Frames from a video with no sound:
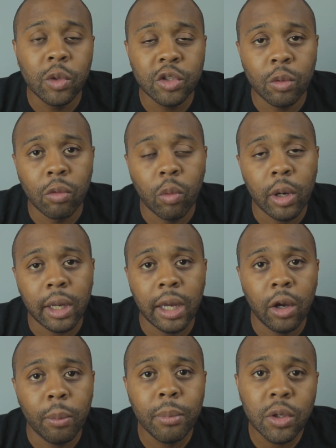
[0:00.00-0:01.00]
which would work
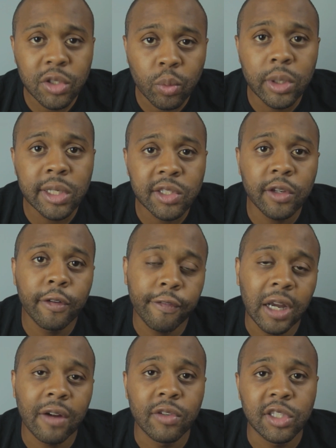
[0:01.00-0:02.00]
out most weeks to
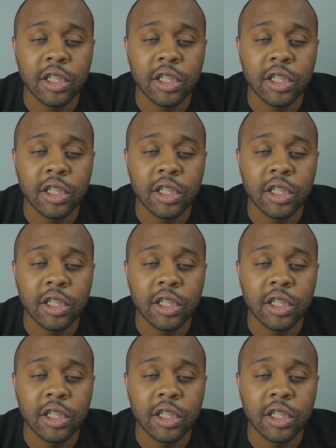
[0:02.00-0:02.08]
five or